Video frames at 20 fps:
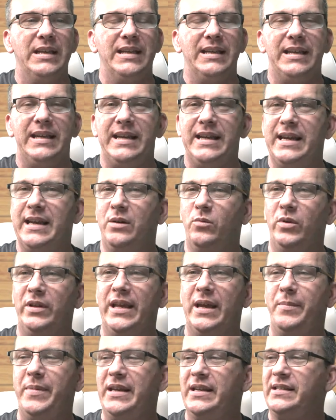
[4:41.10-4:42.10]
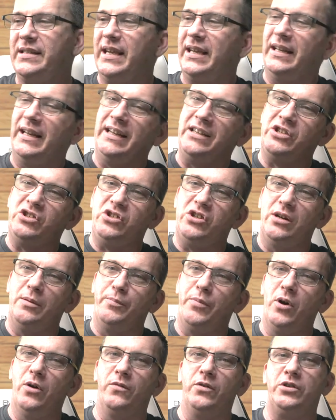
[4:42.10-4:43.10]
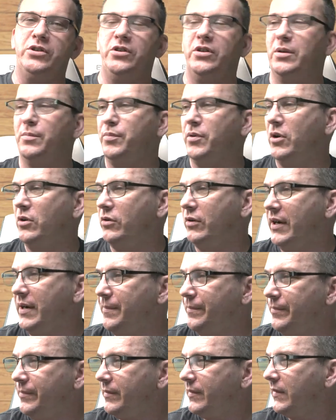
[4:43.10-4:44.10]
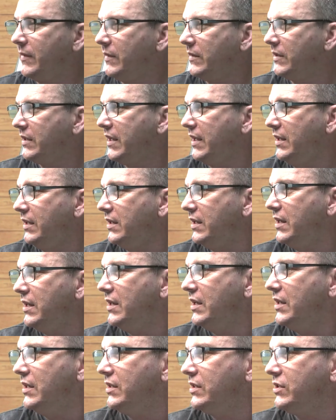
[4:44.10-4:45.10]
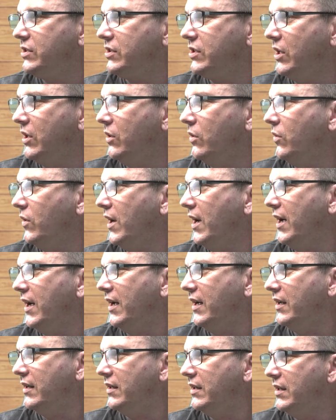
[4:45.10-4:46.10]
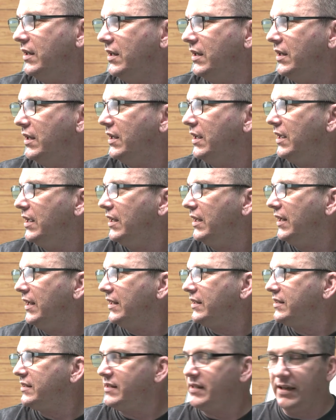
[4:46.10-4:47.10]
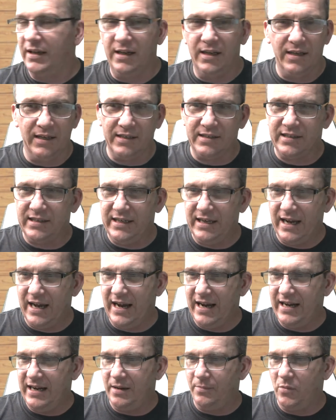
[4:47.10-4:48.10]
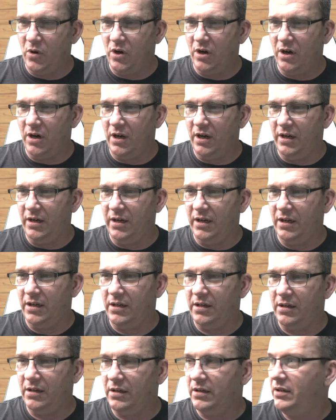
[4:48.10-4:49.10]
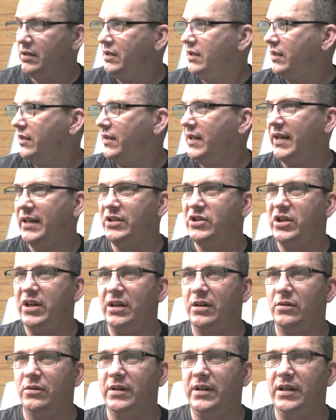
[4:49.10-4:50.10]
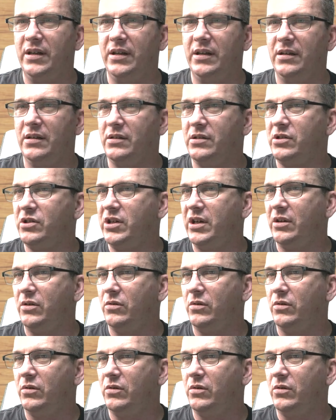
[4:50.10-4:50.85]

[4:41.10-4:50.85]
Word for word: And with that being said, let's jump over to the program. Okay, so let's see. I am on, that channel is channel